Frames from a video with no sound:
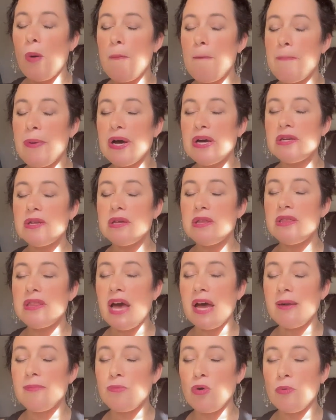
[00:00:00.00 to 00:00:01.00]
But
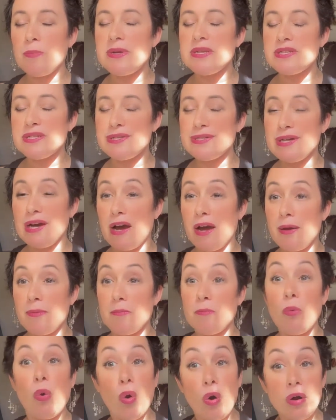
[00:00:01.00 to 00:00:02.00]
that moment in
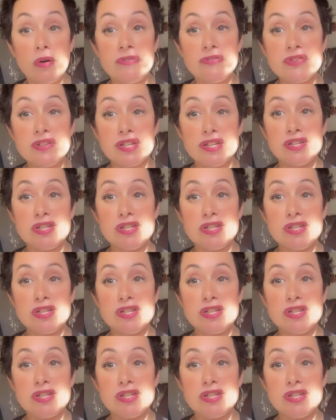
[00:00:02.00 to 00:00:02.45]
time morphed